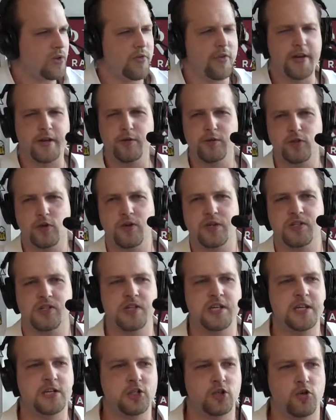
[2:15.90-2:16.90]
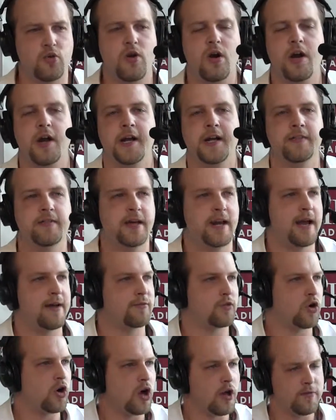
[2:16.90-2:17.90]
that he was on his knees crying, that
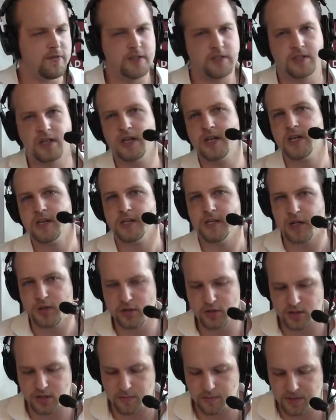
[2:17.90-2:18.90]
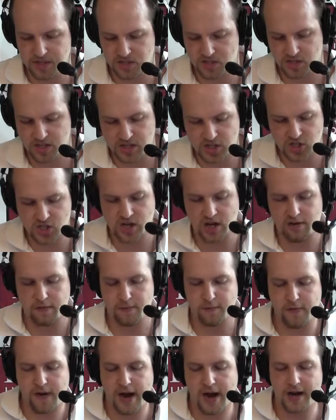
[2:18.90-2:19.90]
after all of his years in the business, he just got
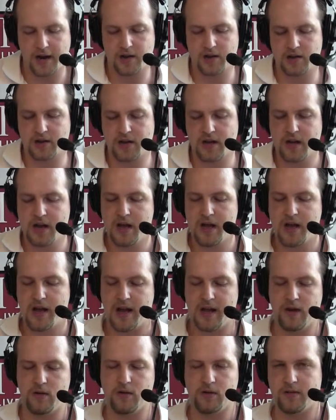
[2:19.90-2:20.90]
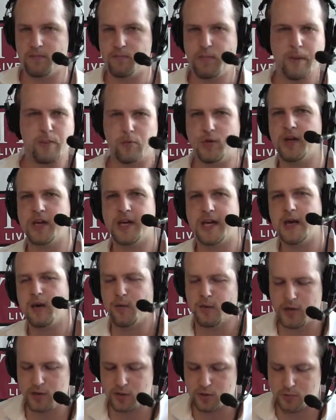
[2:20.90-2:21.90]
fired, and people didn't get
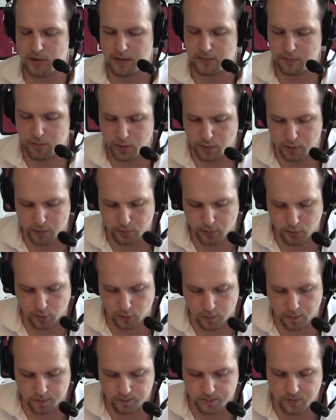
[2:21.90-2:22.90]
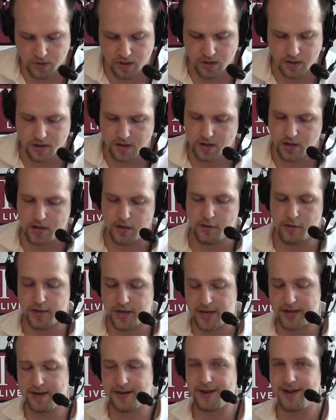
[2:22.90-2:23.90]
what he was being put through.
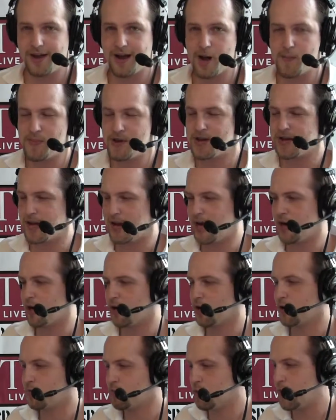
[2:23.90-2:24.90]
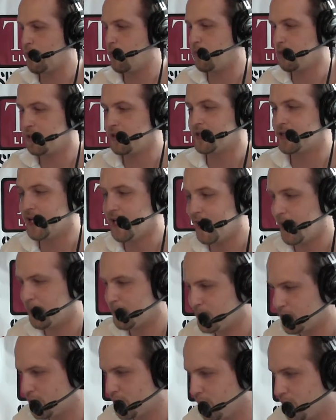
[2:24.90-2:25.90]
Then, a big error, probably the top
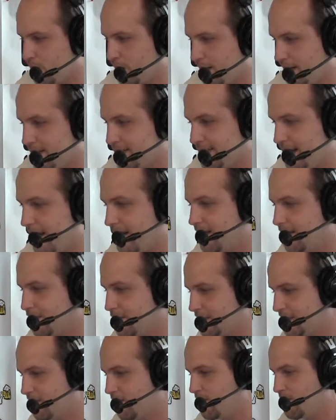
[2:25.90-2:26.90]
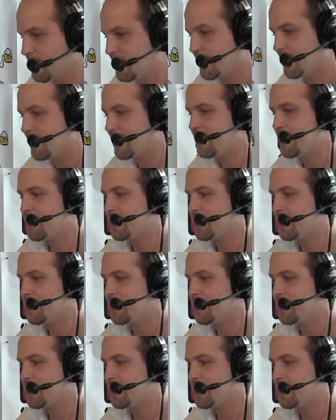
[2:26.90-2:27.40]
story, sadly for WWE,